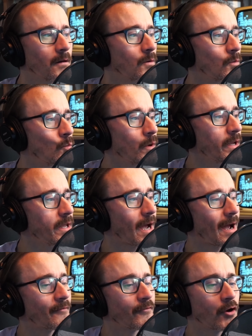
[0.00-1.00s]
We
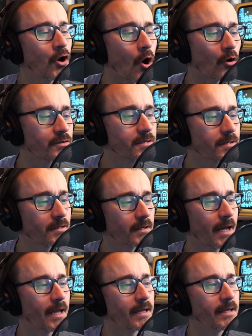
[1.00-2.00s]
have got
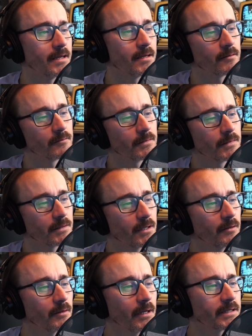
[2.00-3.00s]

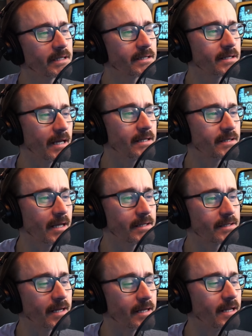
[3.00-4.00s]
it's
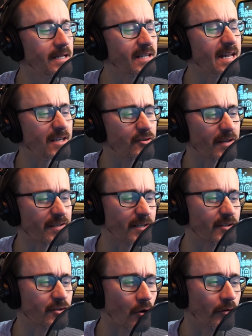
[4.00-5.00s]
an interesting
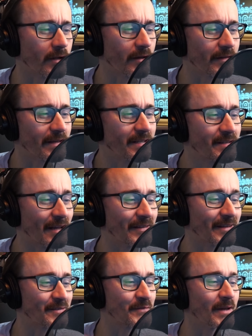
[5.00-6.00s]
story. I think
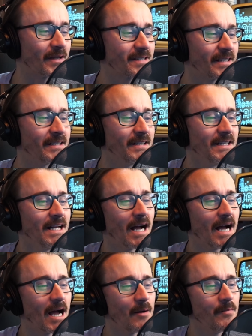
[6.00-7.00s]
it's fair to say.
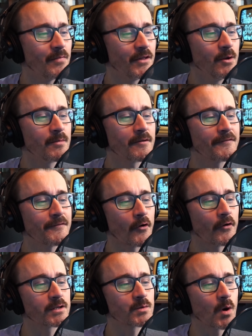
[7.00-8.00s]
The number of
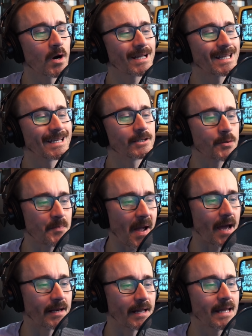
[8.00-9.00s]
foreigners working in
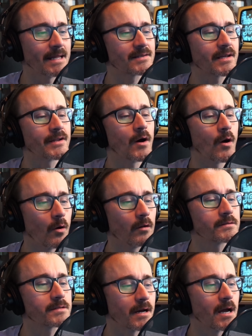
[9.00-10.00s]
Japan hits an
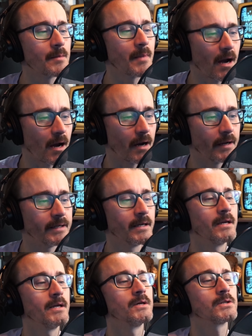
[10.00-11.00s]
all-time high.
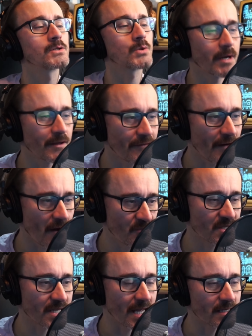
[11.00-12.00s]

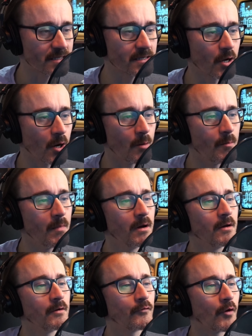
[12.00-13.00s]
25% come
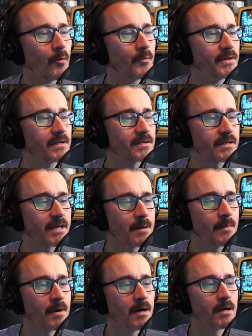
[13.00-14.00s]
from the
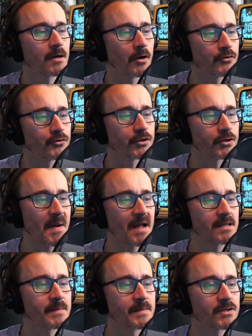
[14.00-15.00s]
same country.
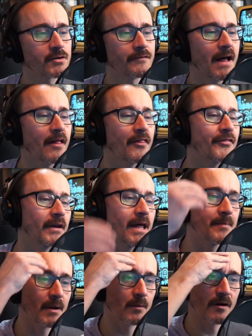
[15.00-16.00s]
Japan's Minister of Health,
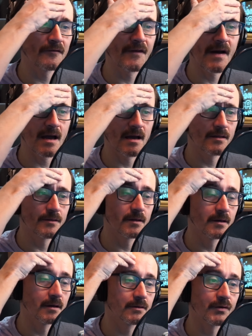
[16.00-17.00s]
Labour and Welfare
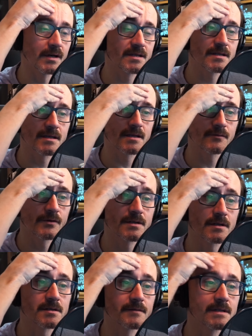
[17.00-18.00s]
has released the
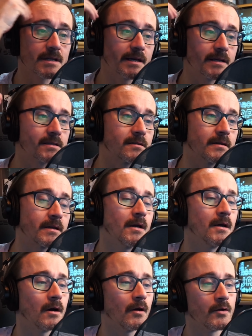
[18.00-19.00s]
results of its latest study
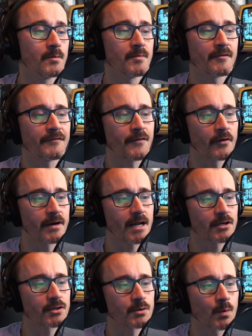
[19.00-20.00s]
on the number of foreign
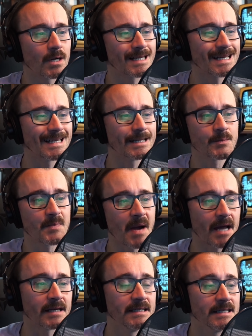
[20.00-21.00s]
nationals working in
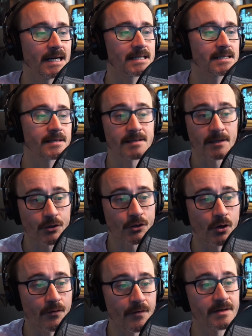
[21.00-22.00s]
Japan. And statistics
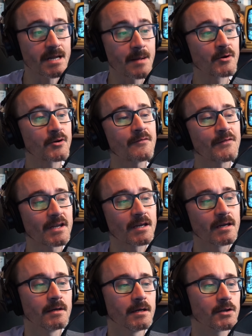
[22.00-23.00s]
show that the demographic
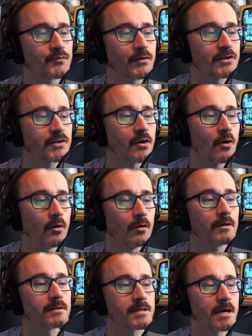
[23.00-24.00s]
has reached an
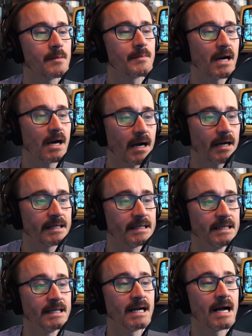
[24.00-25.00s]
all-time high.
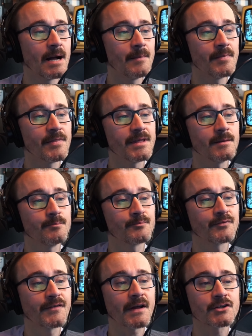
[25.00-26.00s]
The
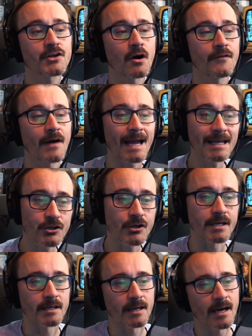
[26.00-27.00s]
prefecture of
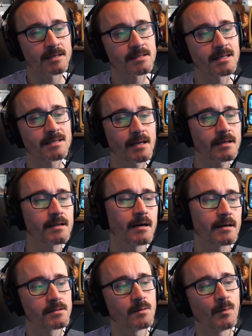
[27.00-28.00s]
Aichi has the second
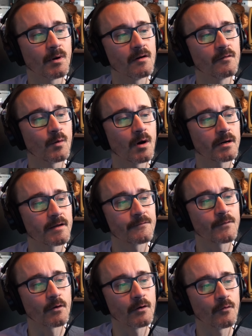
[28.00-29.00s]
highest number of working
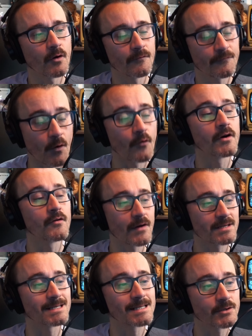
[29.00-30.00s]
foreign
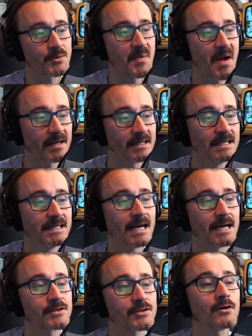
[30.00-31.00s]
residents in Japan.
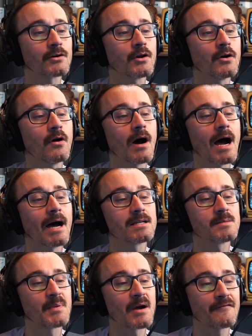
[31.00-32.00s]
Tokyo
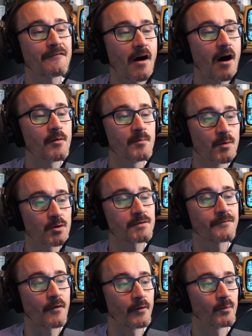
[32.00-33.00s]
had by far the most
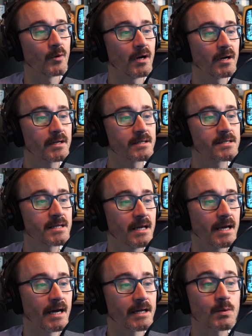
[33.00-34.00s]
foreign workers,
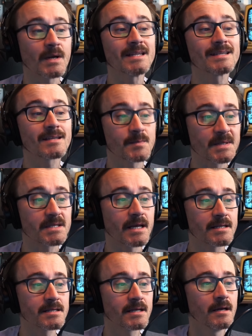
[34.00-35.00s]

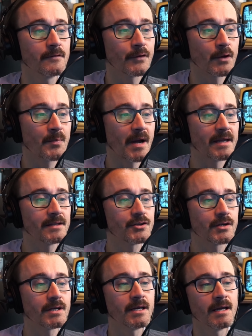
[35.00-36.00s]
26%, followed by
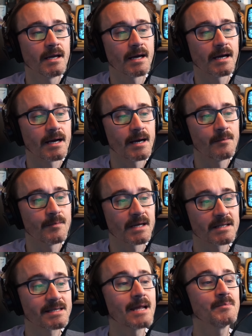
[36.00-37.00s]
Aichi
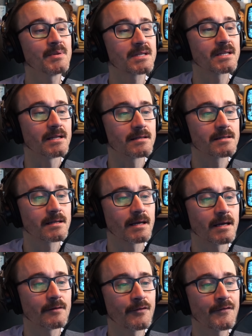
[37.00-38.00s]
at
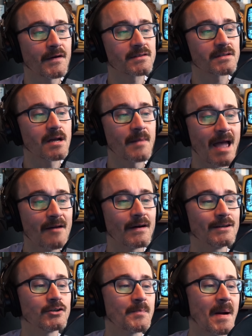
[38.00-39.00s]
10%. For the first time
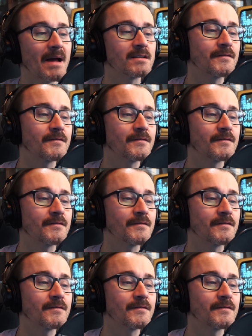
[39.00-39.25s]
ever, Japan's